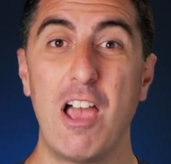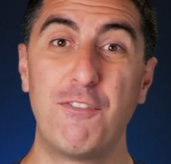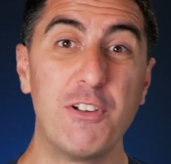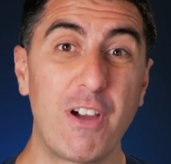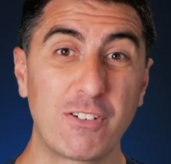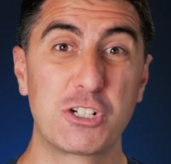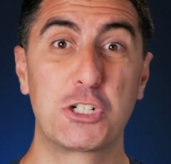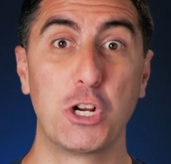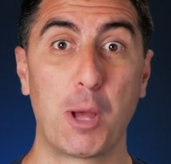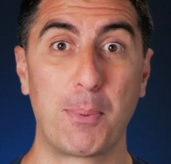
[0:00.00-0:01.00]
If you've ever
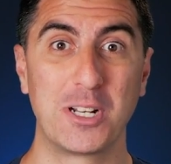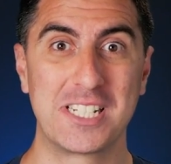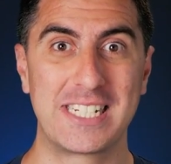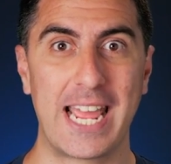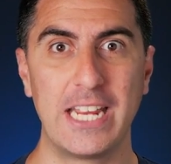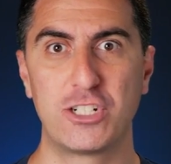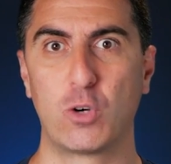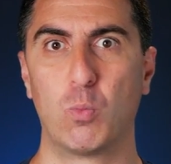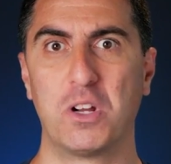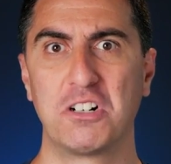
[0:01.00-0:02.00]
stood up on stage
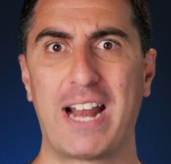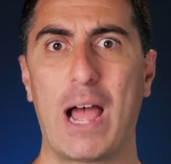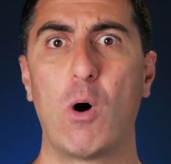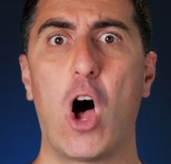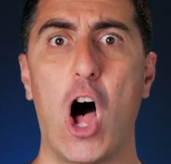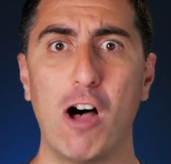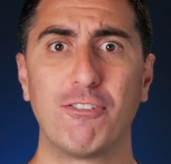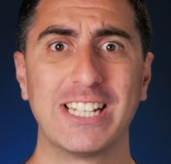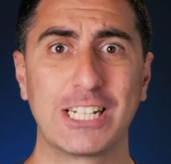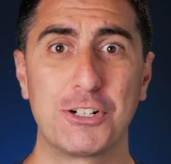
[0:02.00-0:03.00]
and wondered how
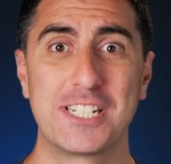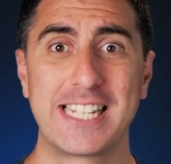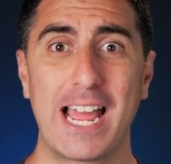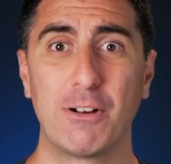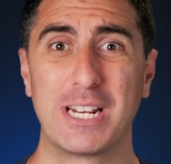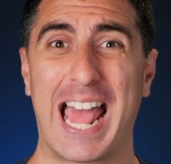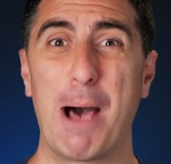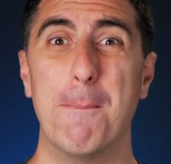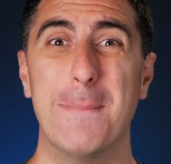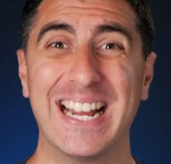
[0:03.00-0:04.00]
awful it could sound and
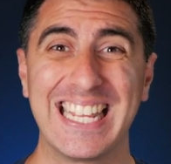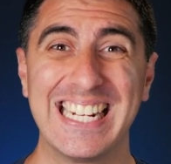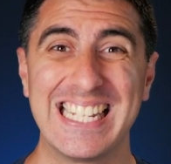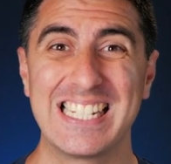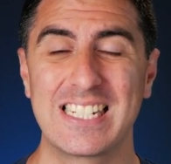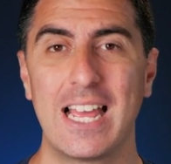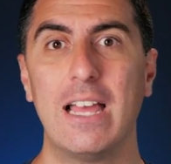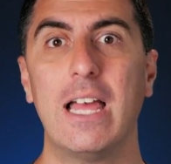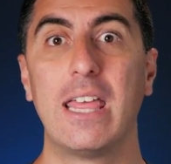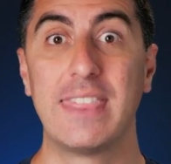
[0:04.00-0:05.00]
how muddy it is,
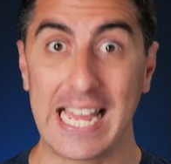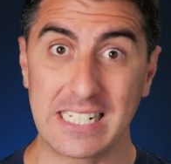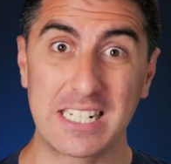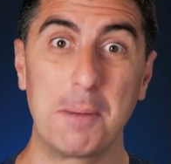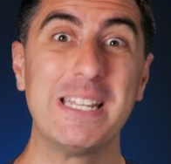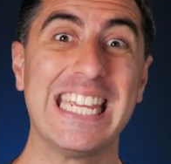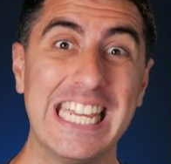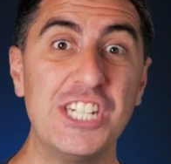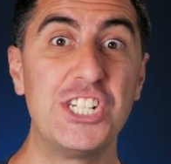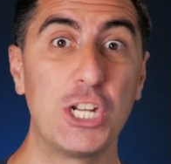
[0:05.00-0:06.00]
that's coming
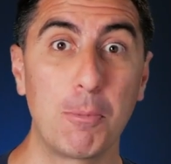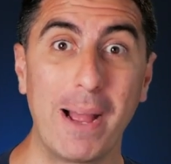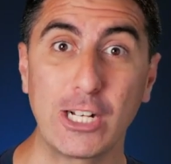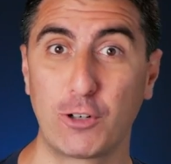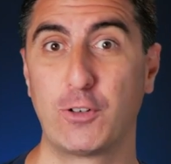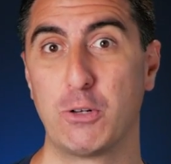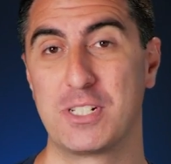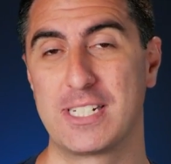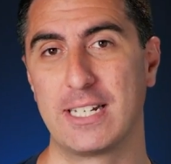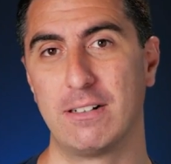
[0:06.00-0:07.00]
into your microphone
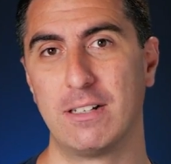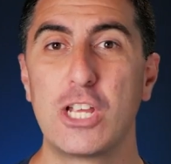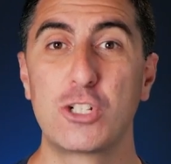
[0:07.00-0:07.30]
still.